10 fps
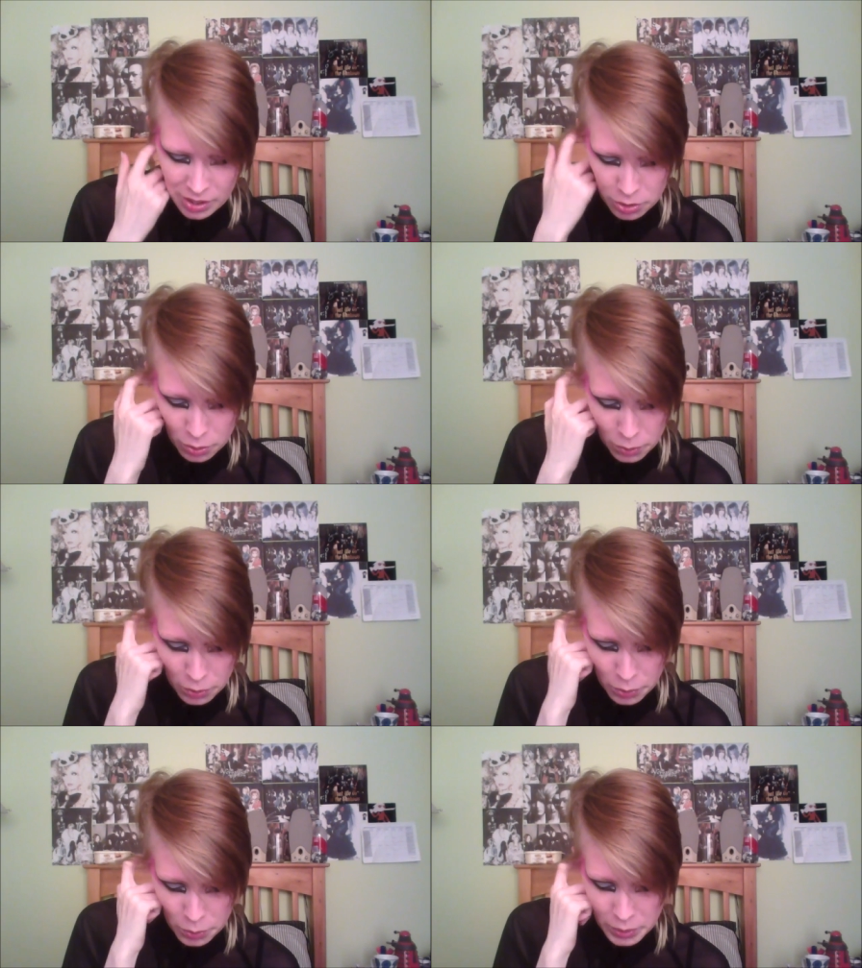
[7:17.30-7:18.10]

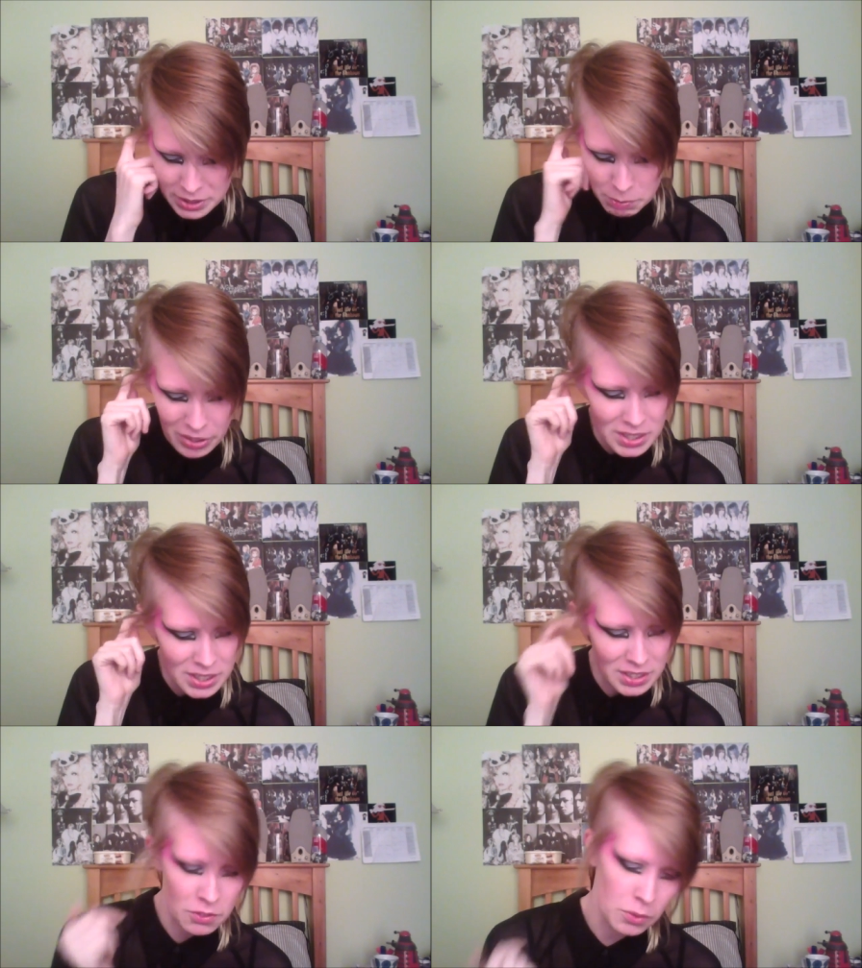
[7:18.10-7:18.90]
you
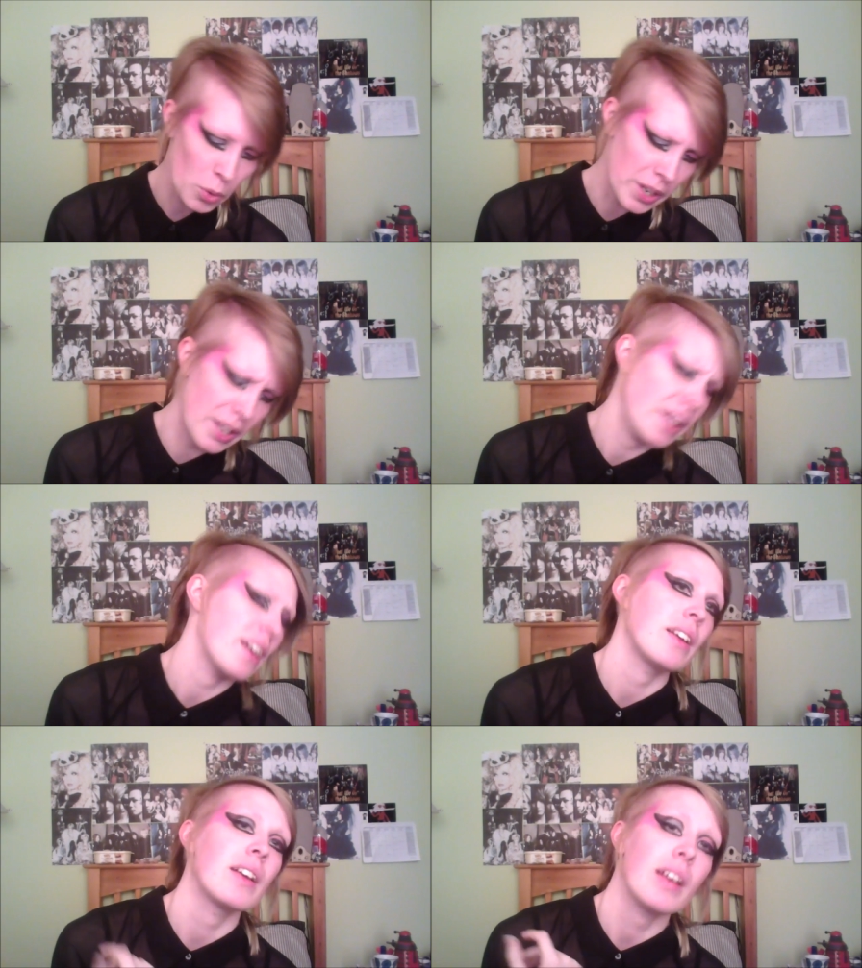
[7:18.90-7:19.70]
experience
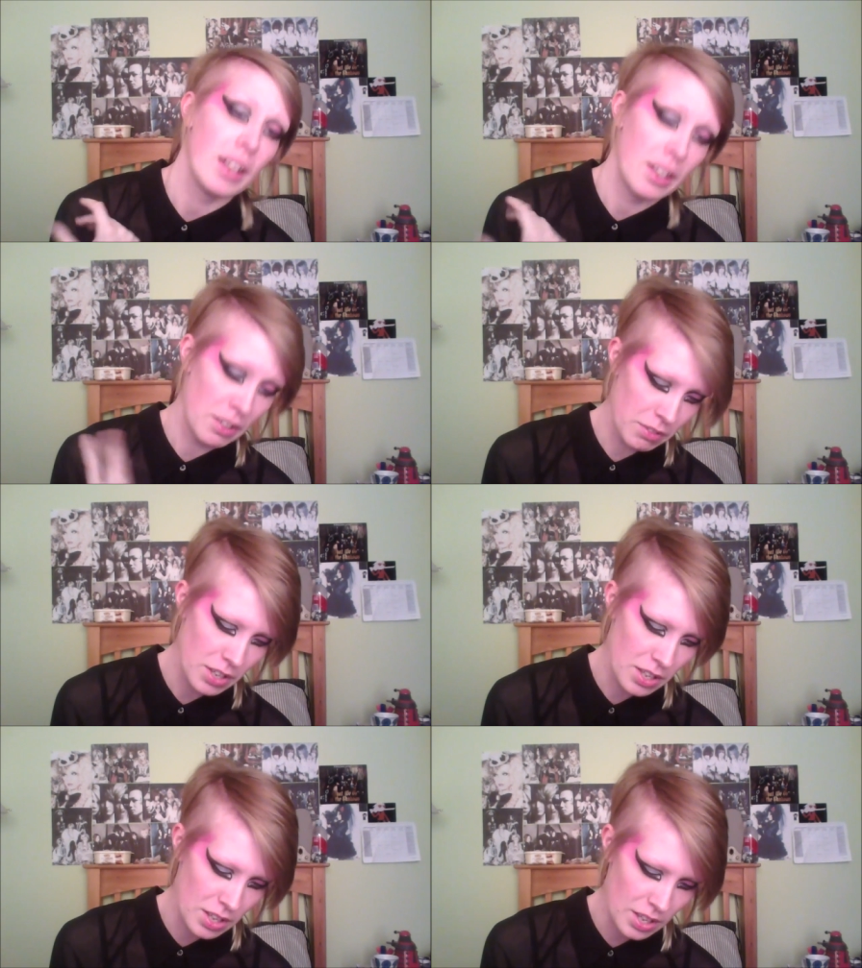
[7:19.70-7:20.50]
dysphoria.
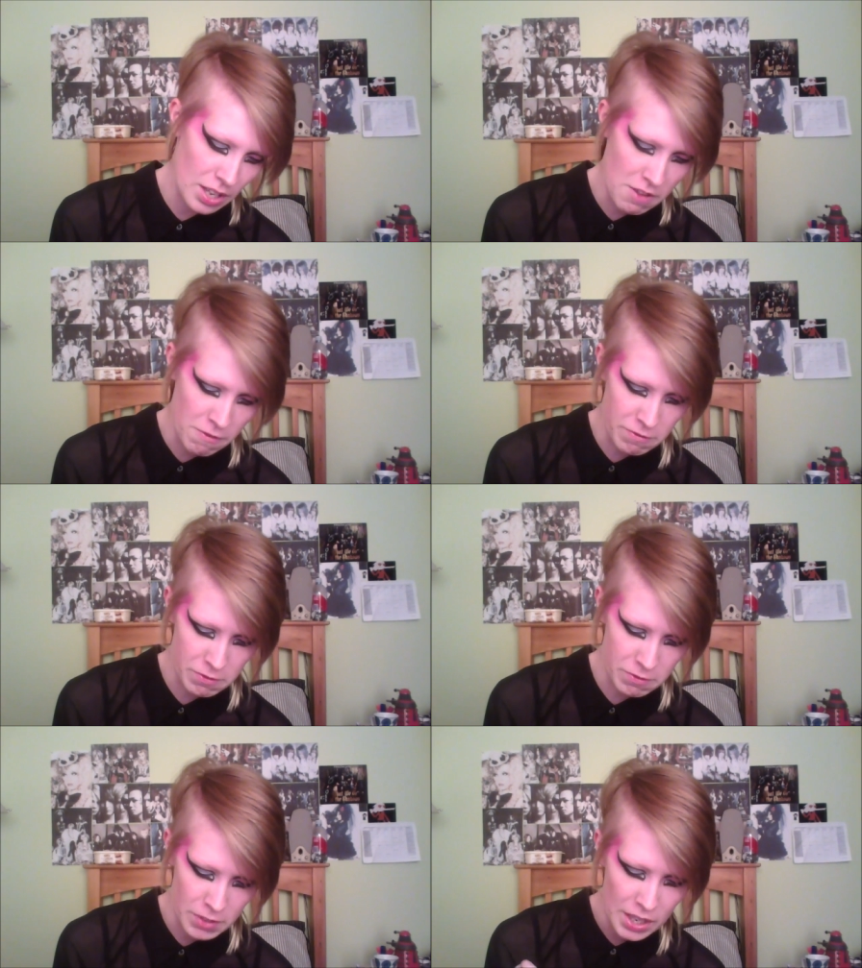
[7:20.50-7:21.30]
If
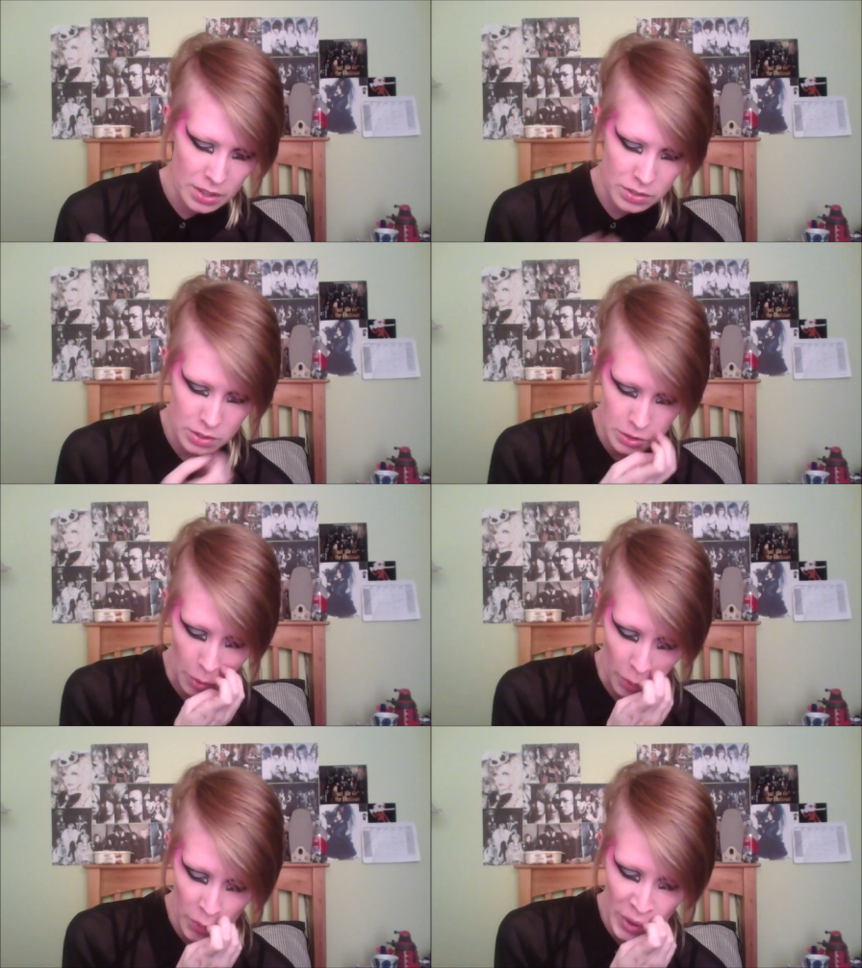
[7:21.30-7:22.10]

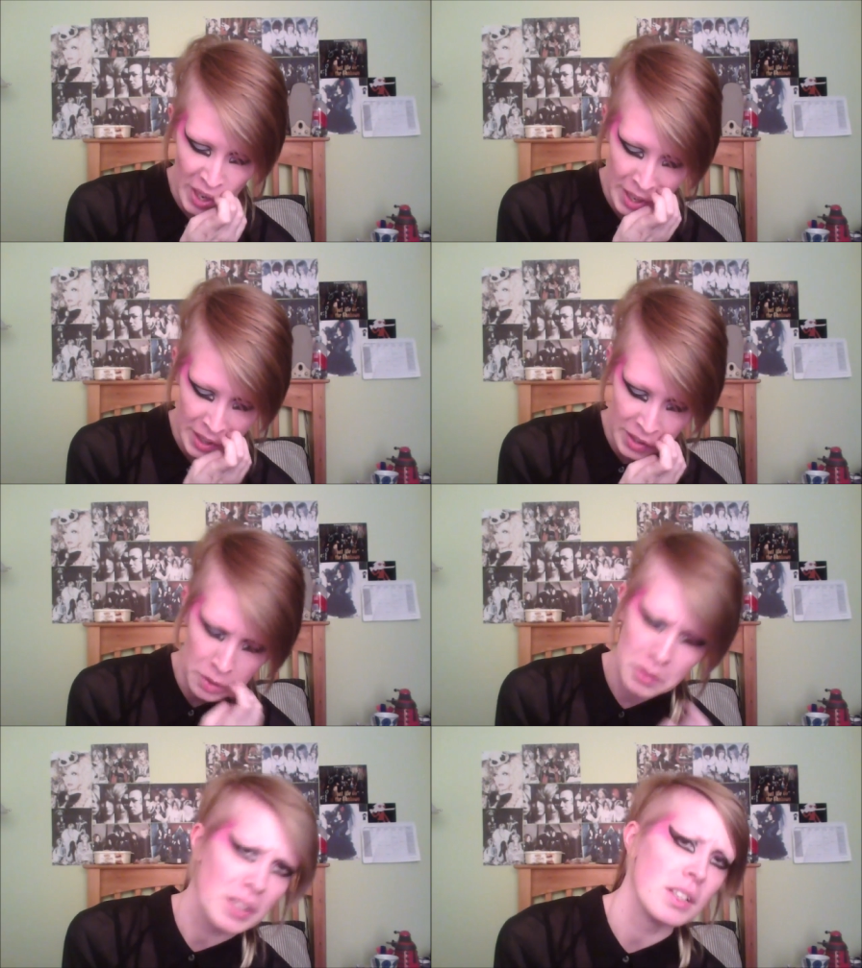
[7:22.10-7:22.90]
so,
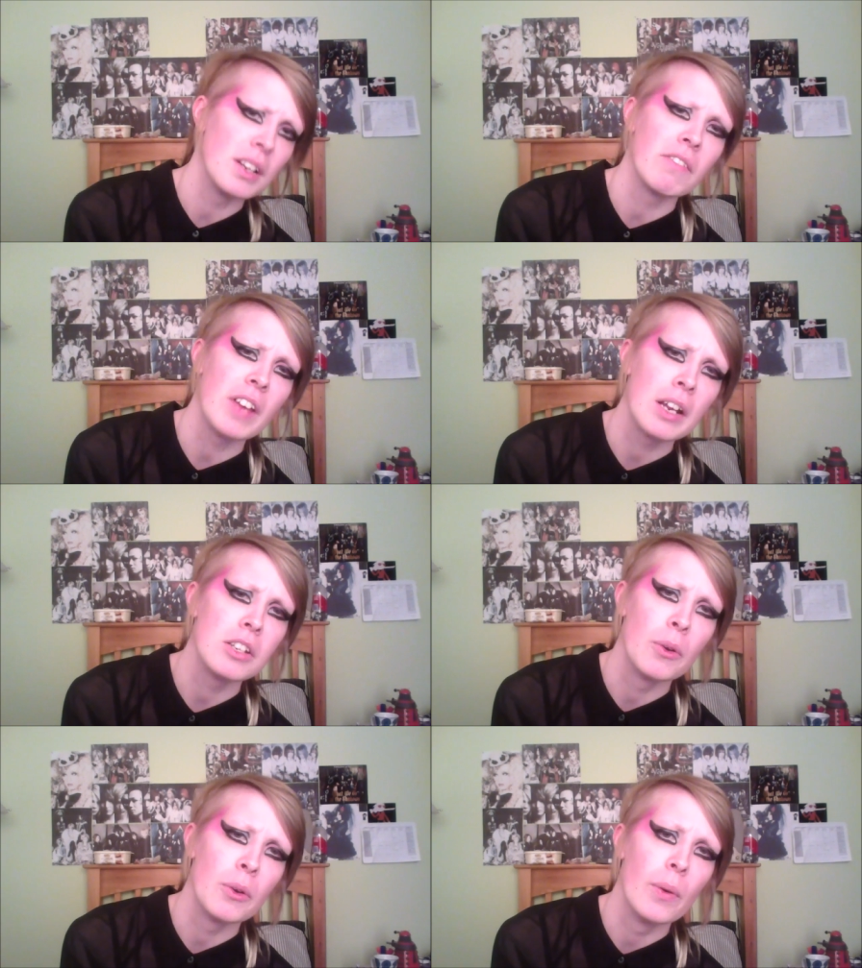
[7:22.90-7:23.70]
how does it
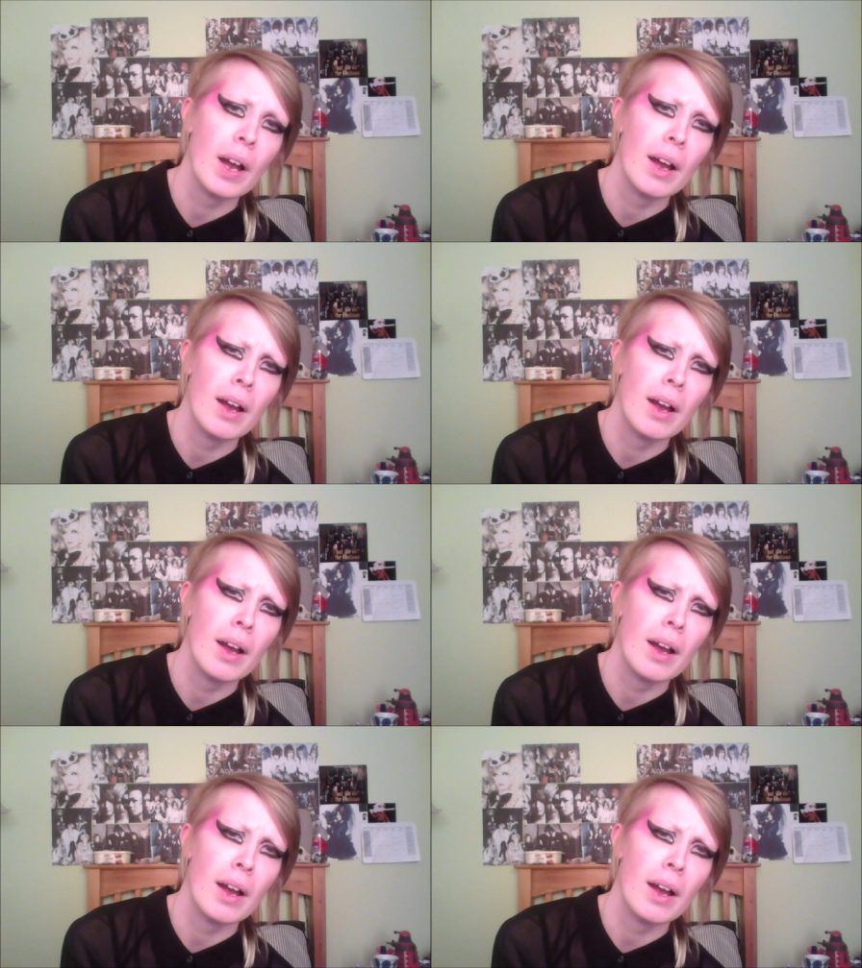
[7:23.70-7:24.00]
affect you?